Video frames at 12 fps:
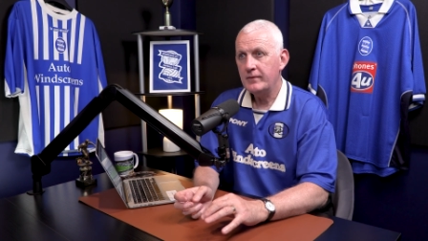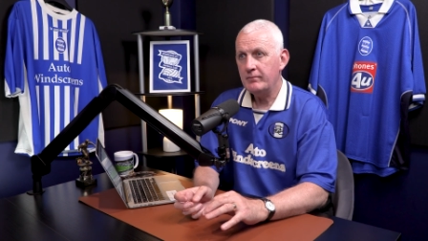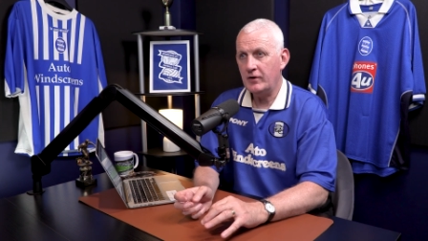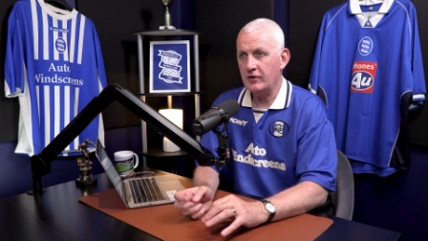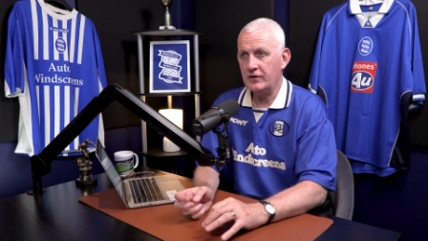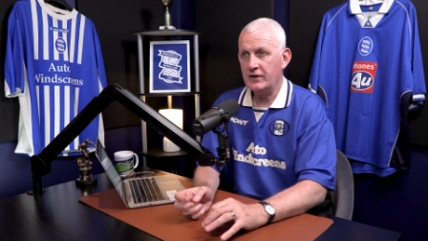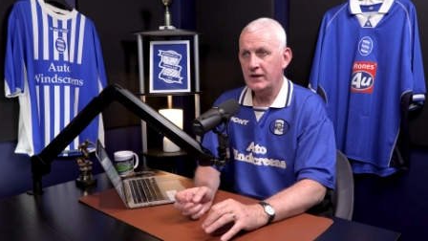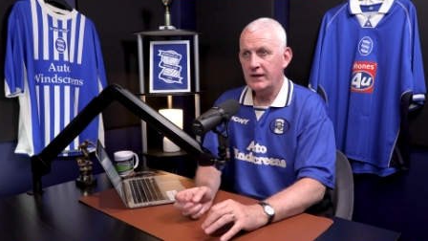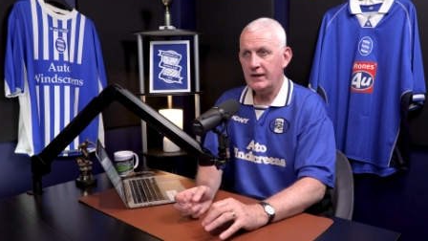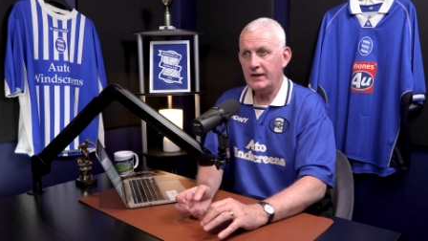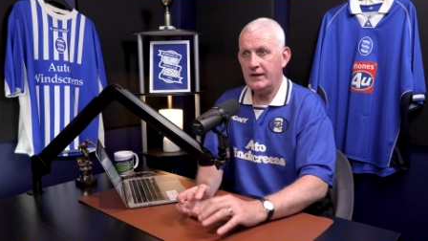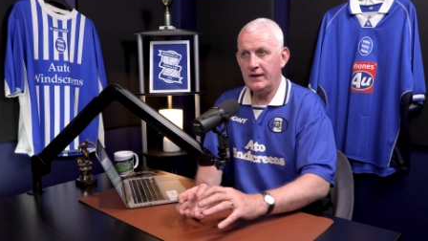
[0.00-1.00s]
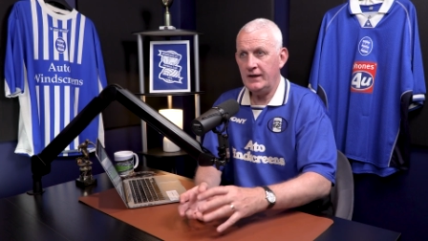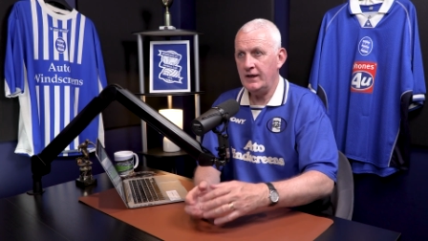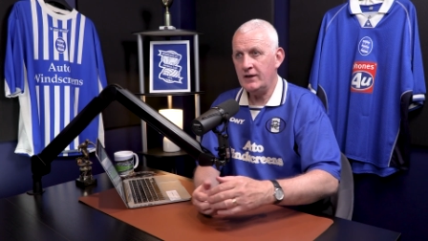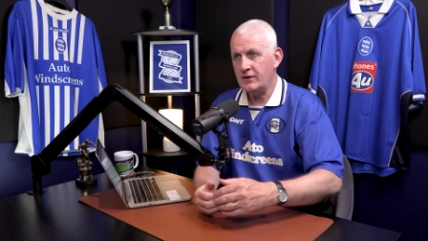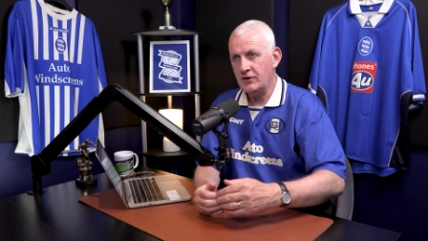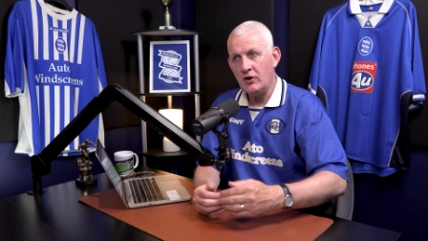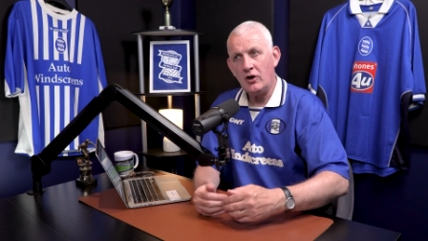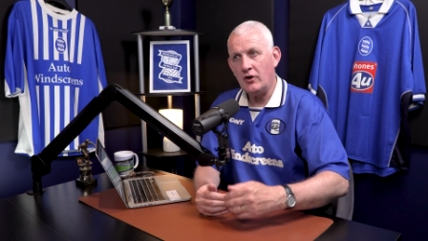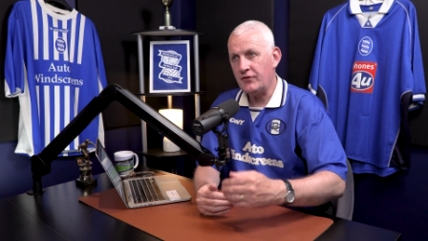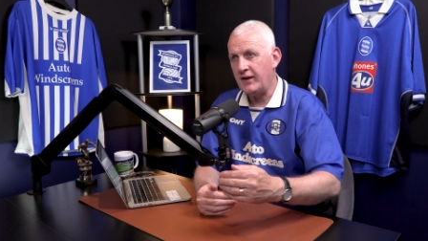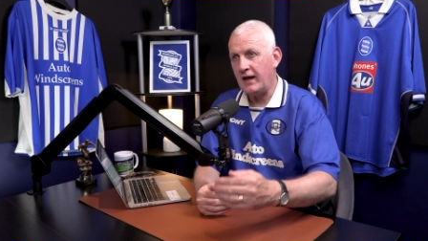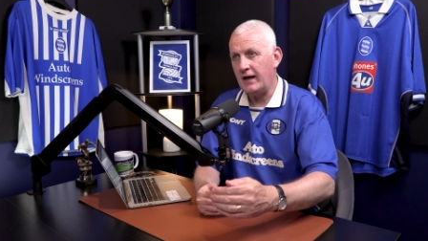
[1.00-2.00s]
because he is not
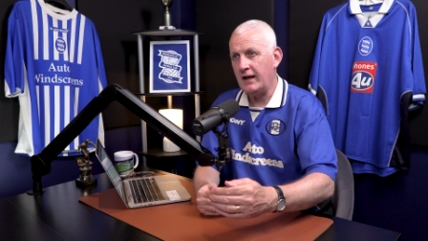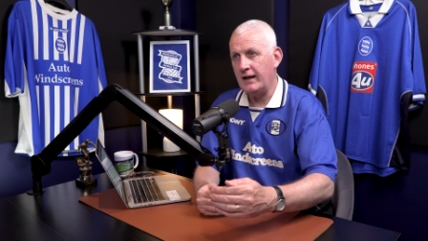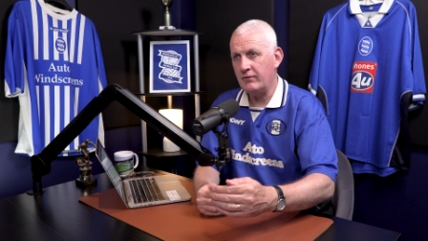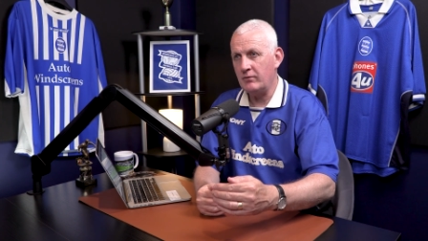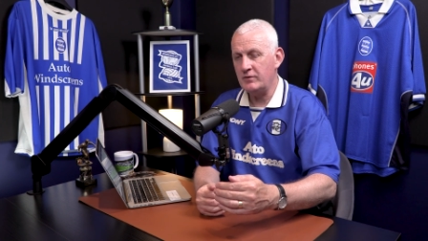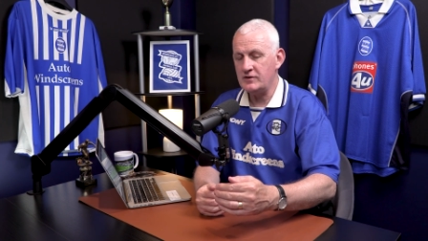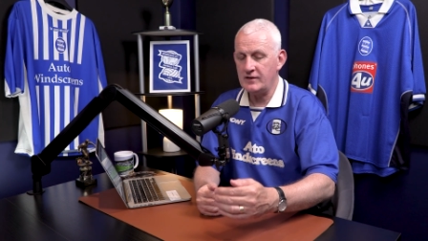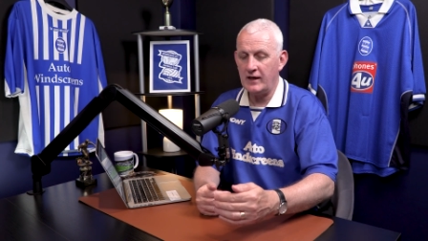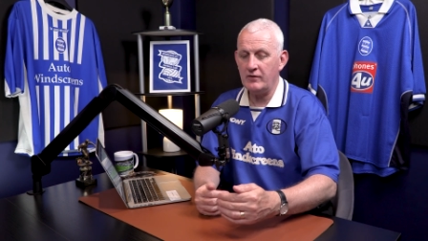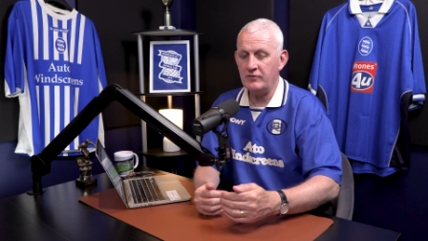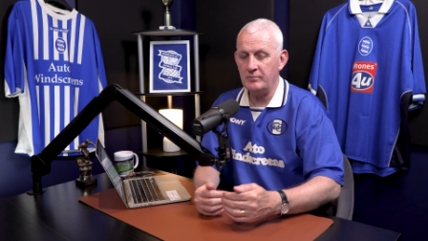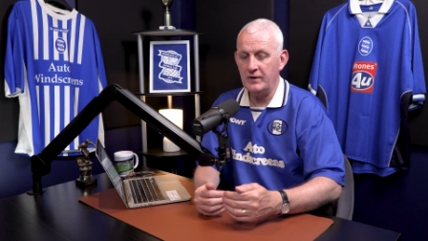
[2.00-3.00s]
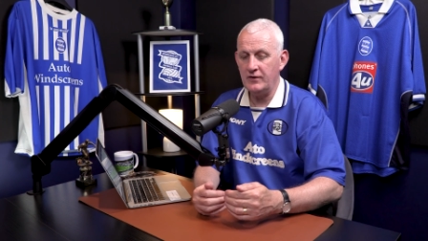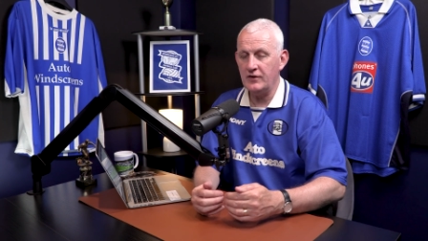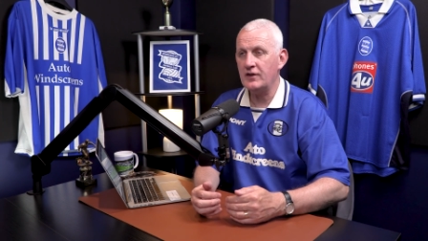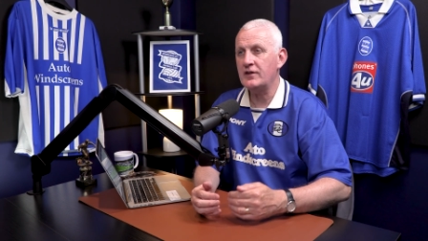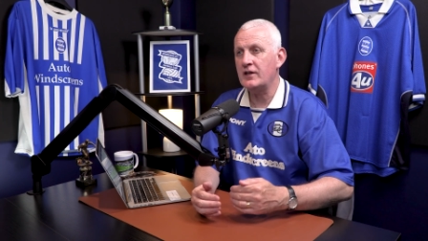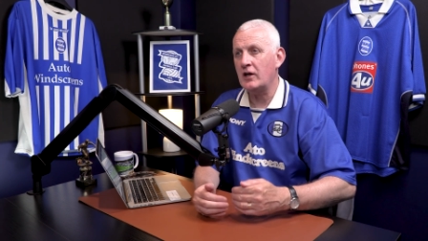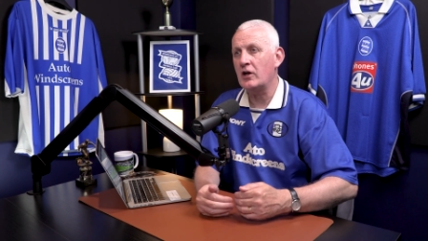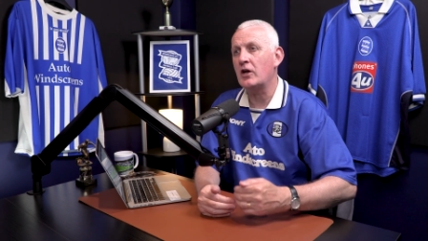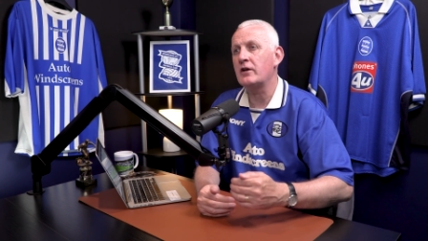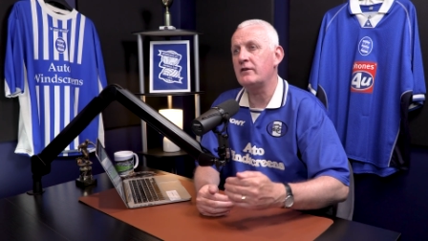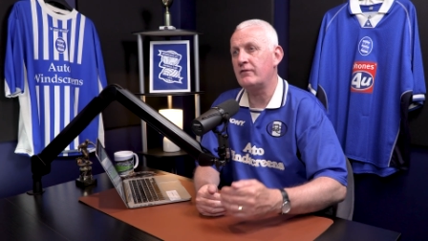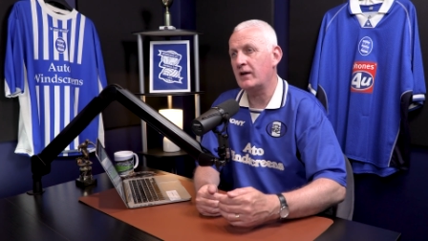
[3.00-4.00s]
at that level, which tells me that there's still a lot
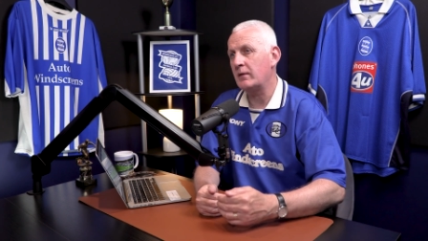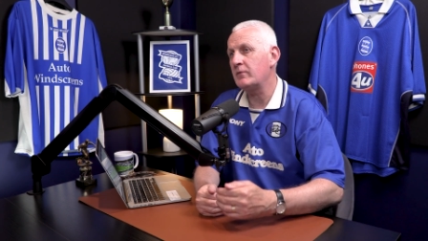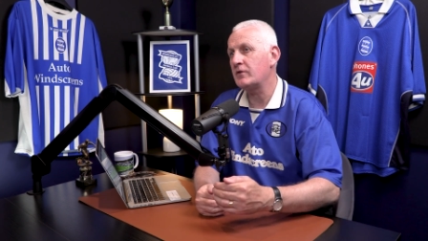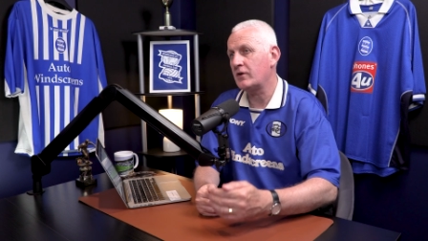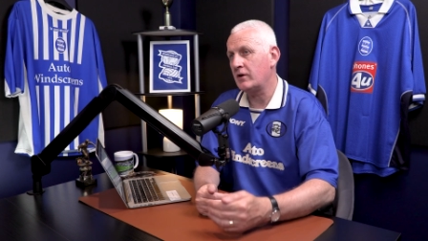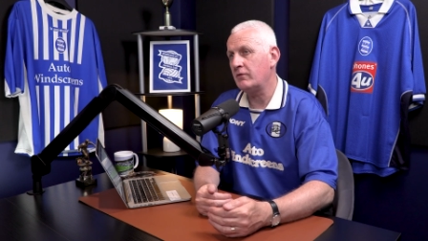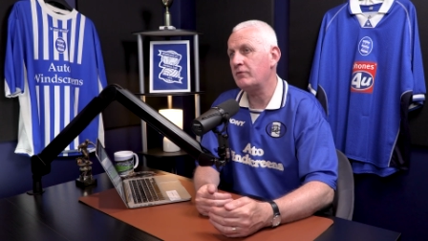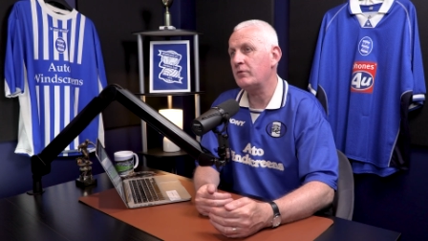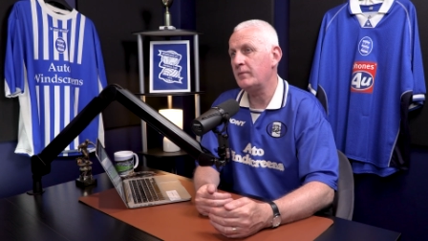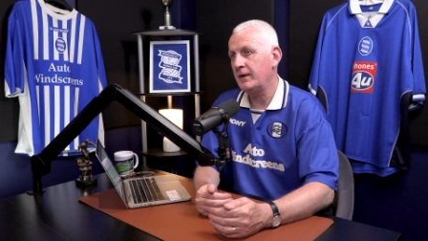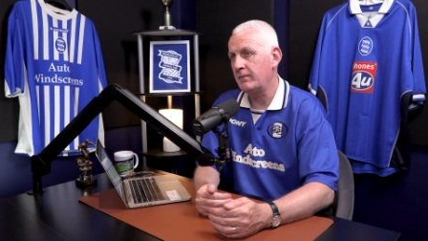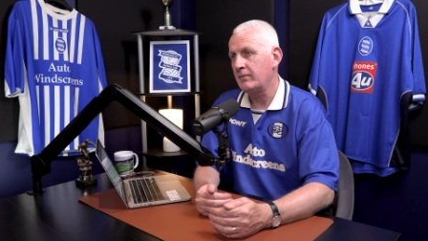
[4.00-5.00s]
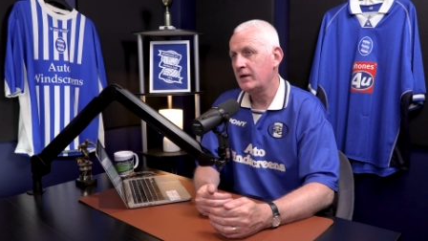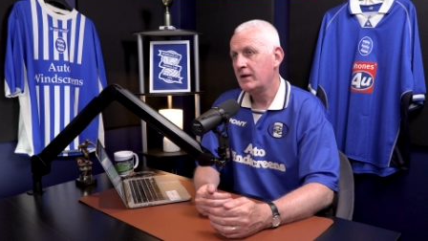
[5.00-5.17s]
of development to come from him.